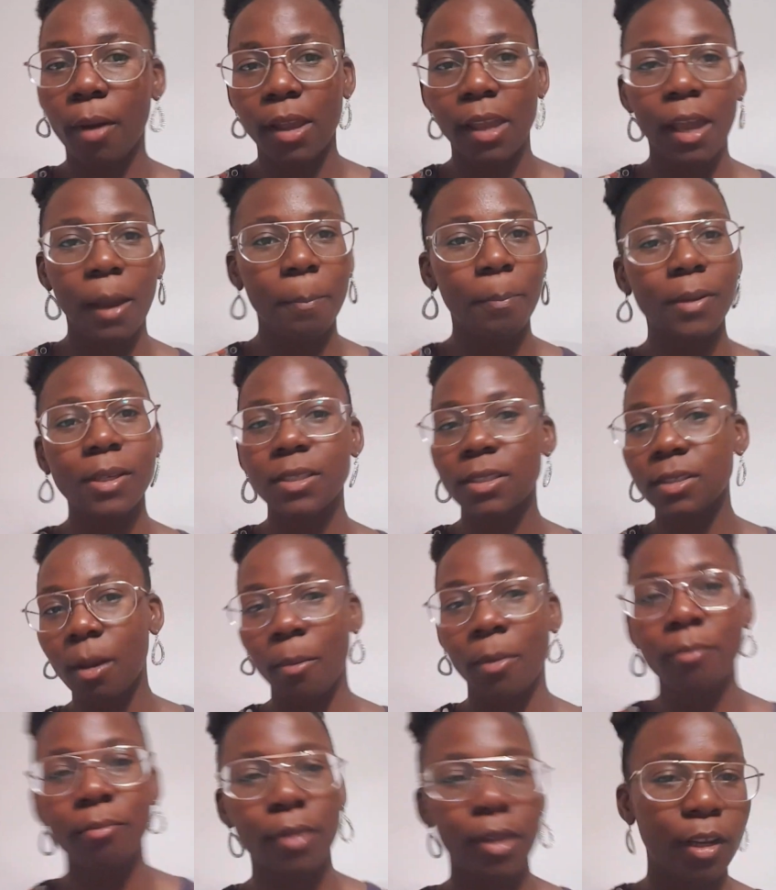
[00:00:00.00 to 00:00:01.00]
But yeah, please
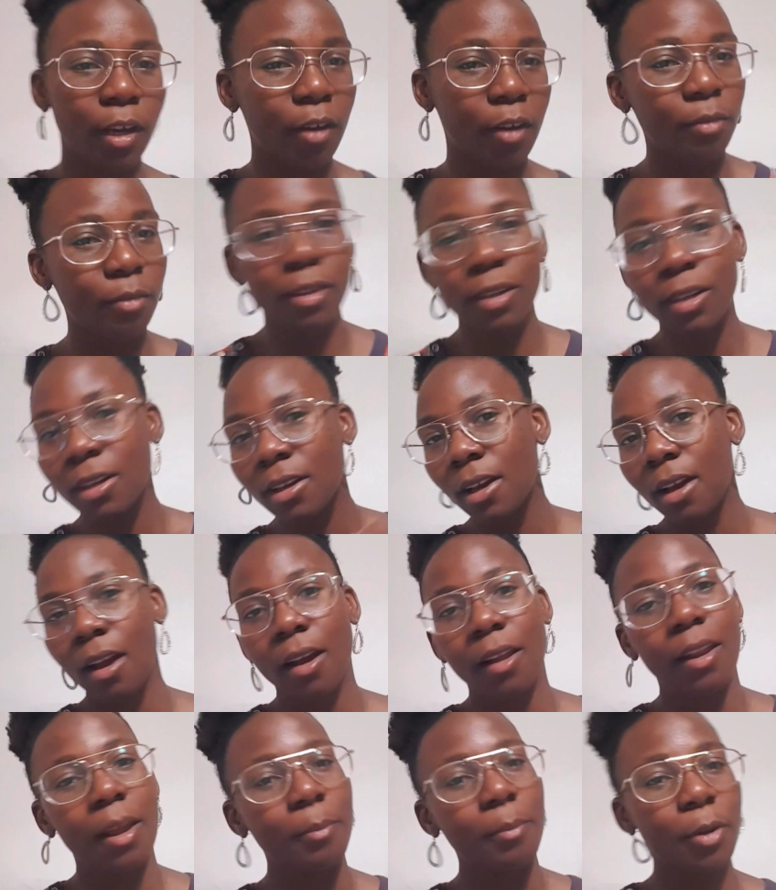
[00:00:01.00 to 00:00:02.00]
comment below.
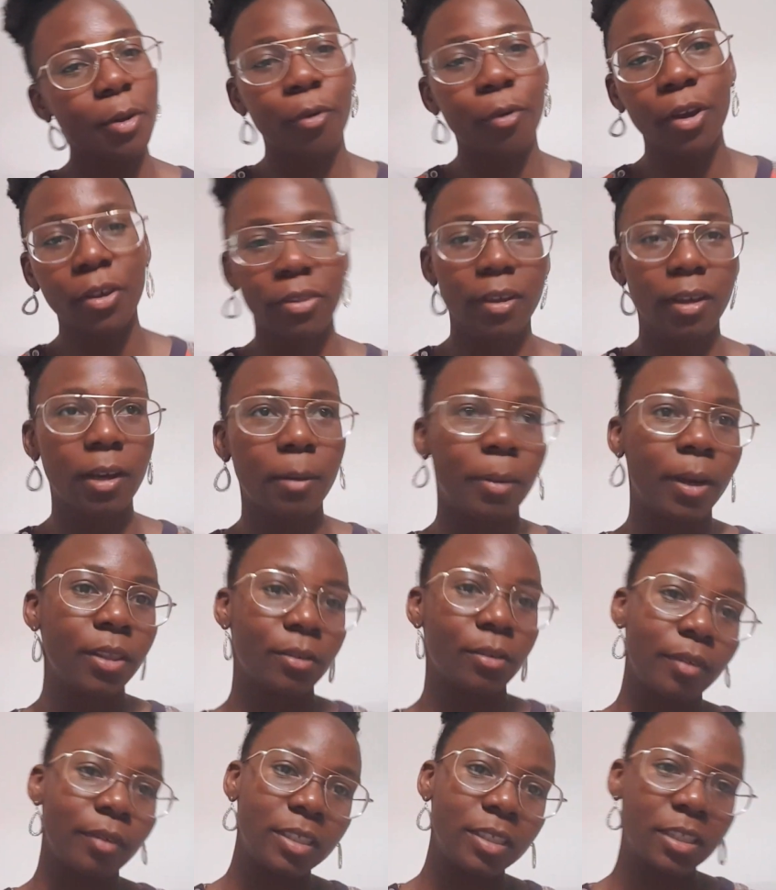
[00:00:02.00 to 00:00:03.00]
Let me know what you think about
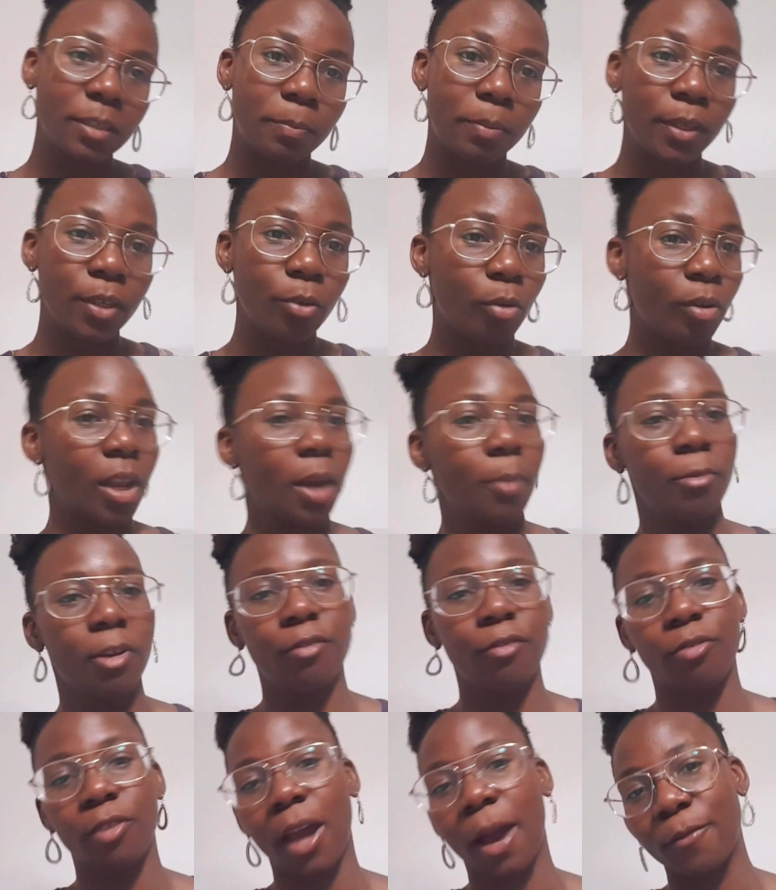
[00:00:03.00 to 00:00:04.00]
the recipe, or let me know
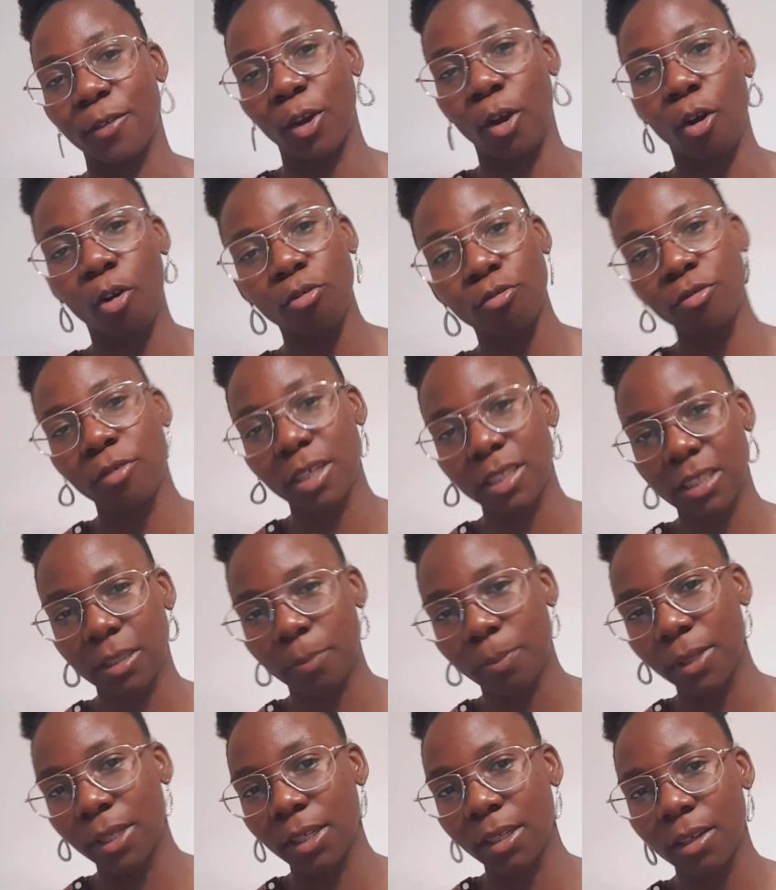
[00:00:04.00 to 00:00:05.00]
if you have your own
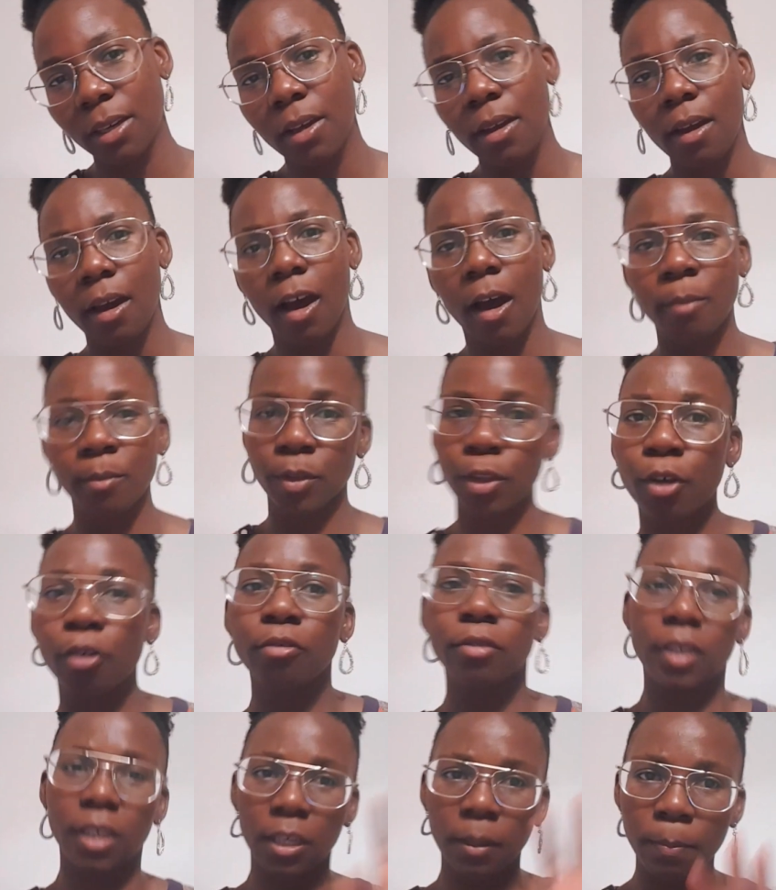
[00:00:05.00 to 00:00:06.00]
recipe.
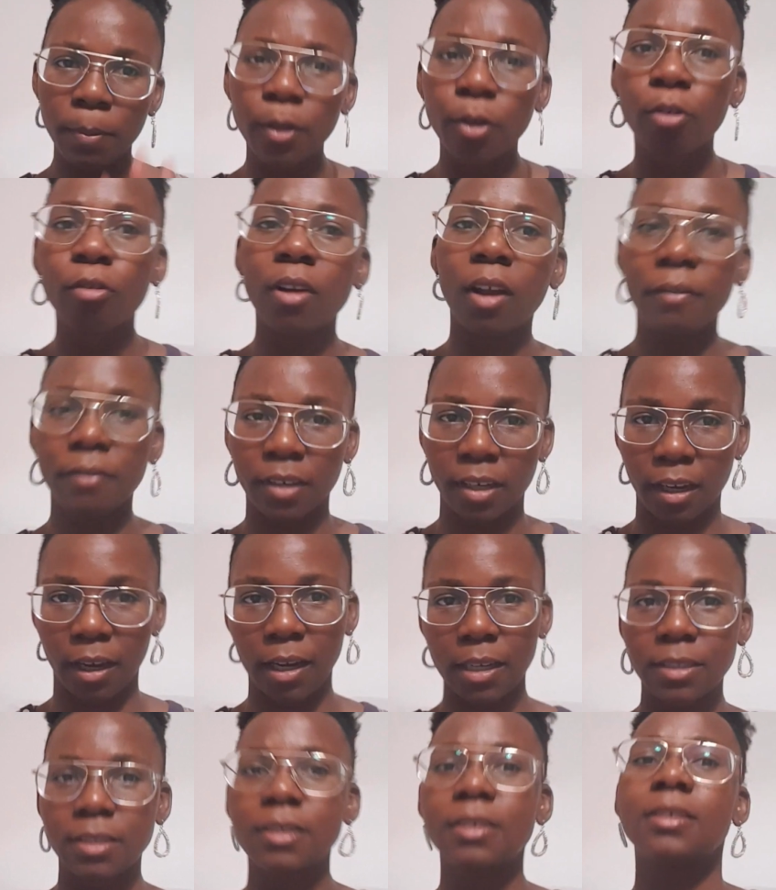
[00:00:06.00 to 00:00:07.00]
Though keep it all loving,
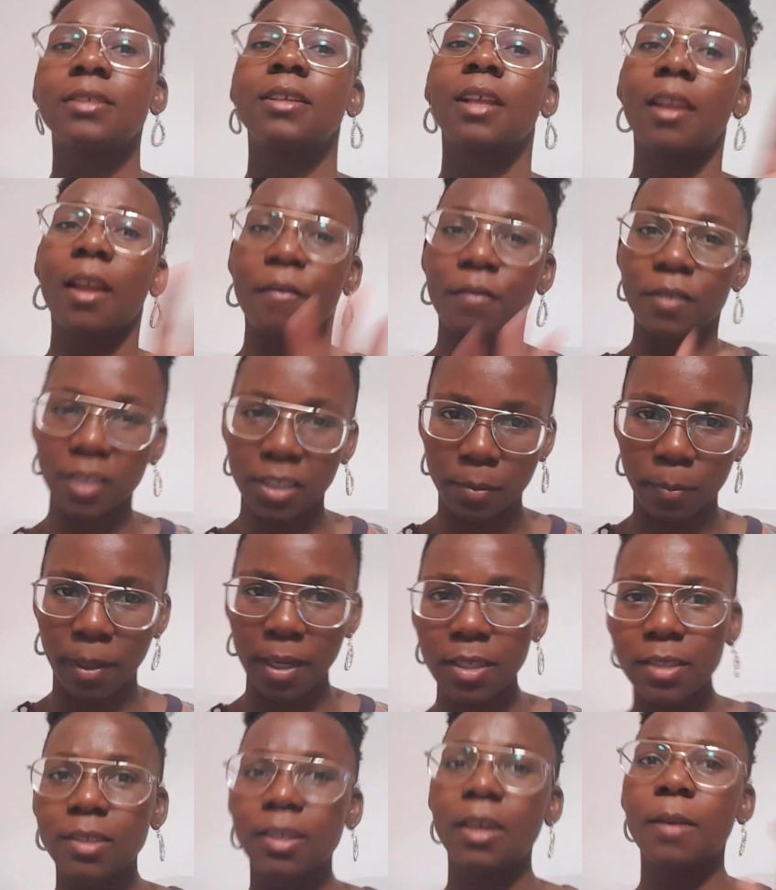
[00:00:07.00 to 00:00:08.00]
guys. This is a loving
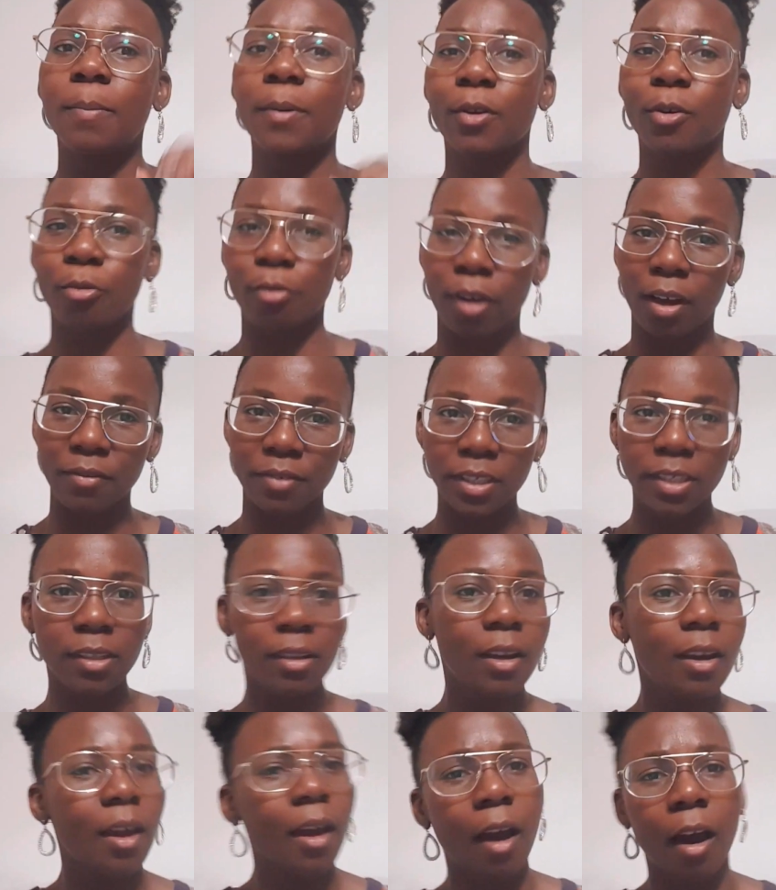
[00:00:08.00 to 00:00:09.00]
space. Keep it all loving.
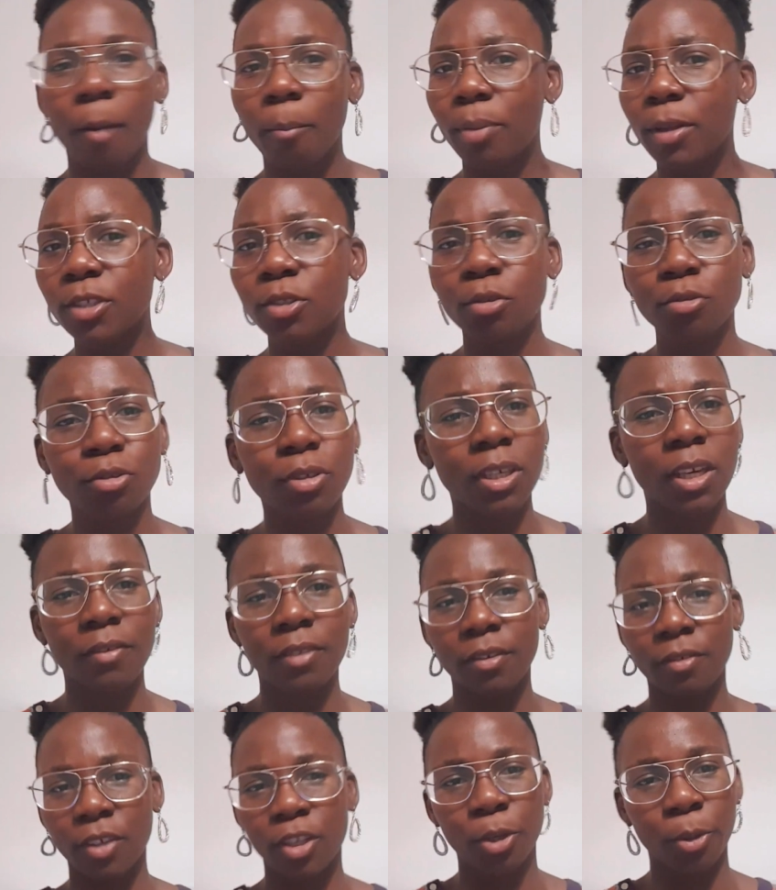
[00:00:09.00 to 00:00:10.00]
Please also give
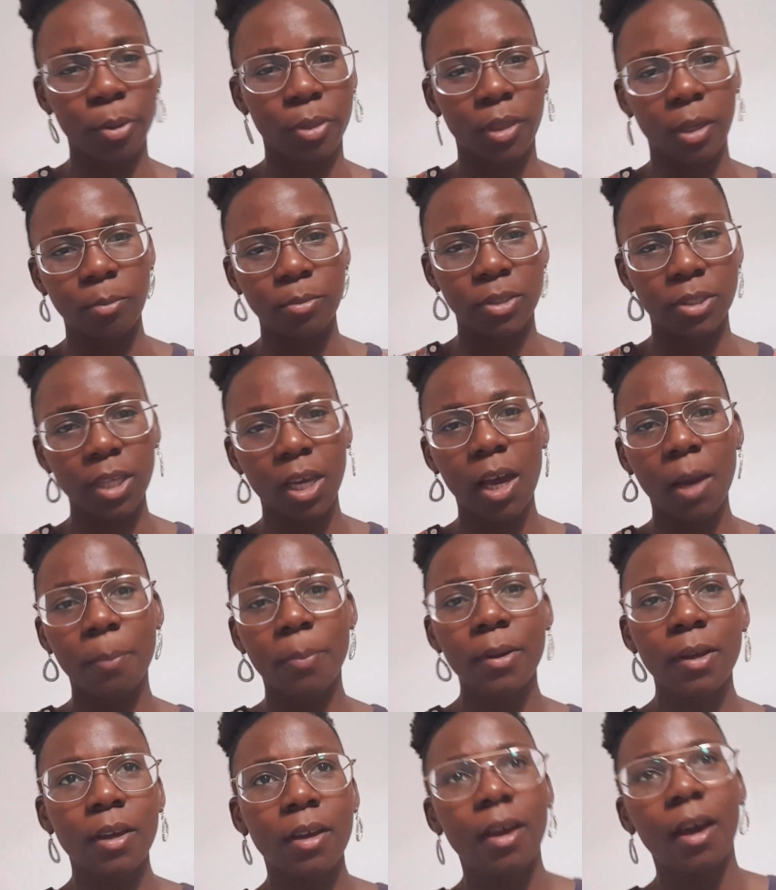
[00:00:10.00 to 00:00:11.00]
the video a thumbs
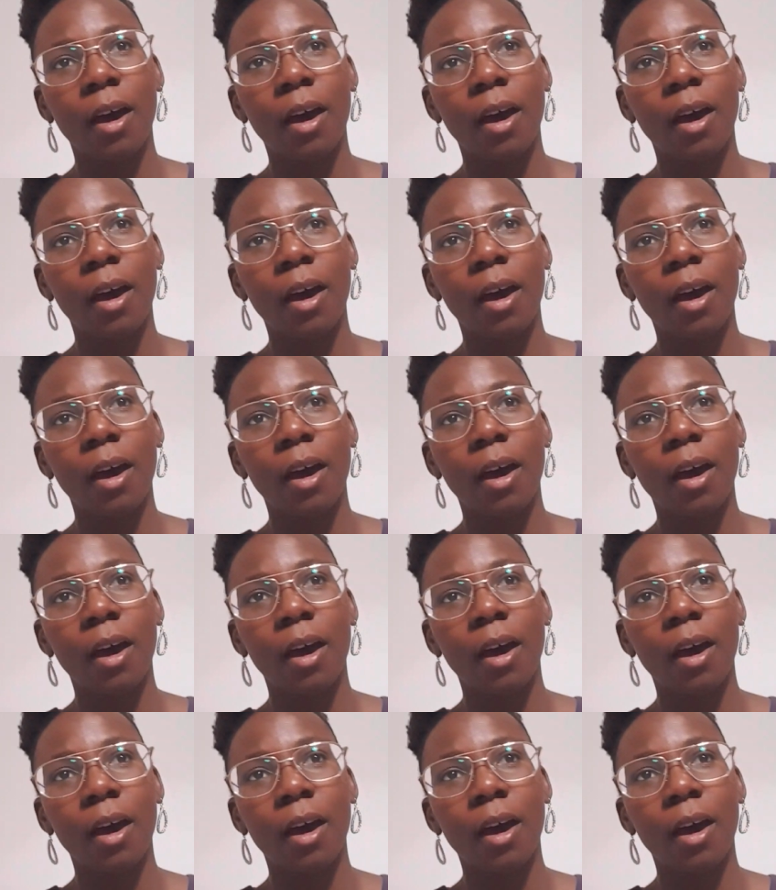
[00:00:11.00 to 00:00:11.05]
up.